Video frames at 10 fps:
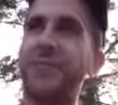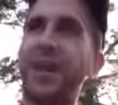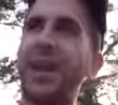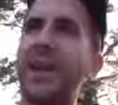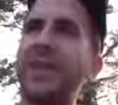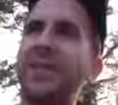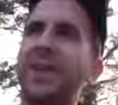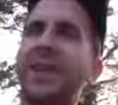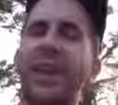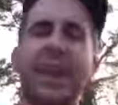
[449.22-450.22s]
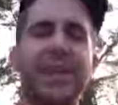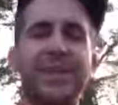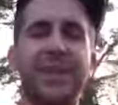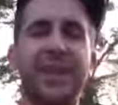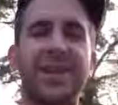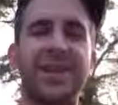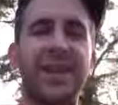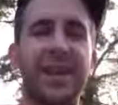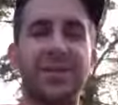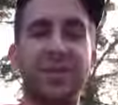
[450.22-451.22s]
And I guess when I think of S and
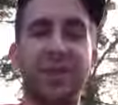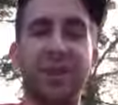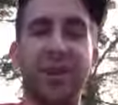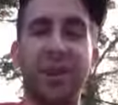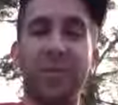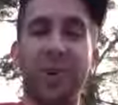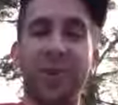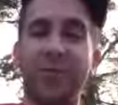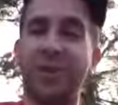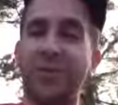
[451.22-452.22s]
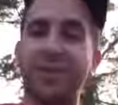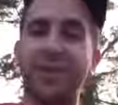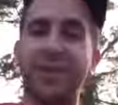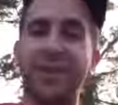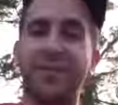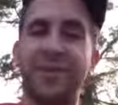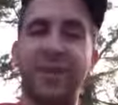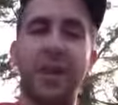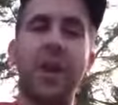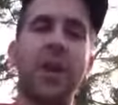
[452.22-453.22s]
19, I also think of Harbaugh, who coached at
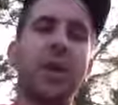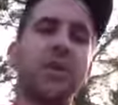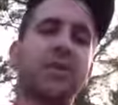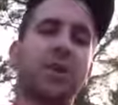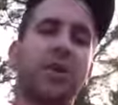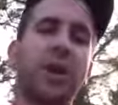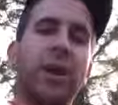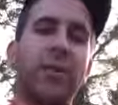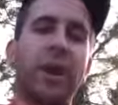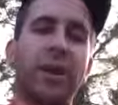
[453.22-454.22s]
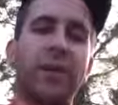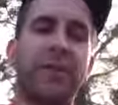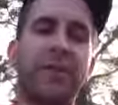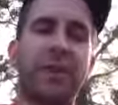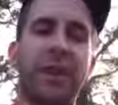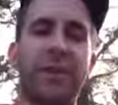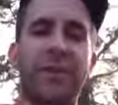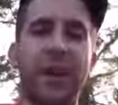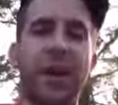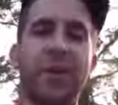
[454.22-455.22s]
Stanford. So anyway, if
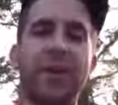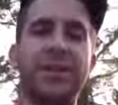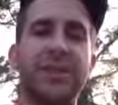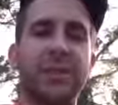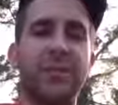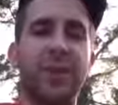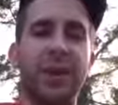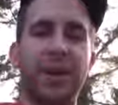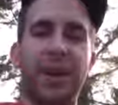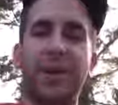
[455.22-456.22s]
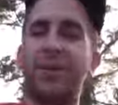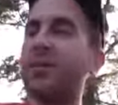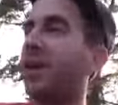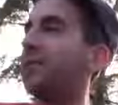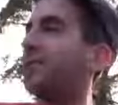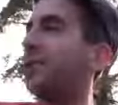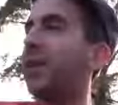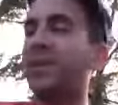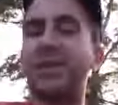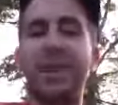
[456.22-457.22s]
early season pick, not putting
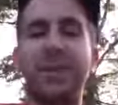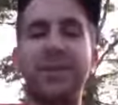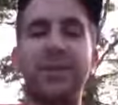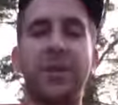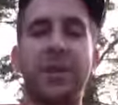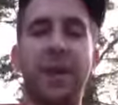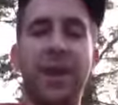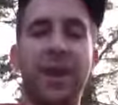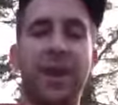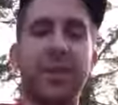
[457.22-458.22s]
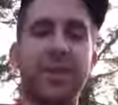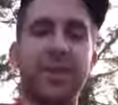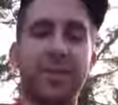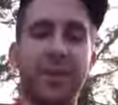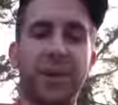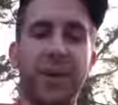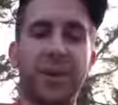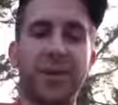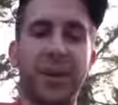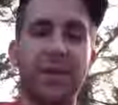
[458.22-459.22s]
that much time into it, I think the
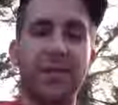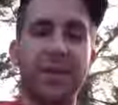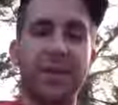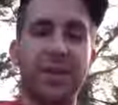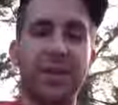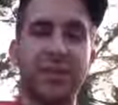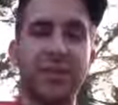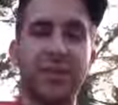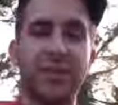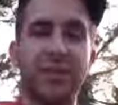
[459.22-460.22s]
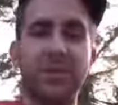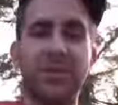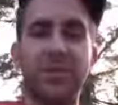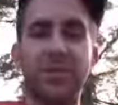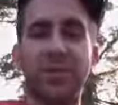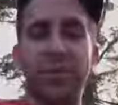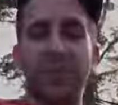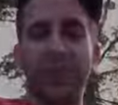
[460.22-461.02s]
49ers got a big shot to win this year's Super Bowl.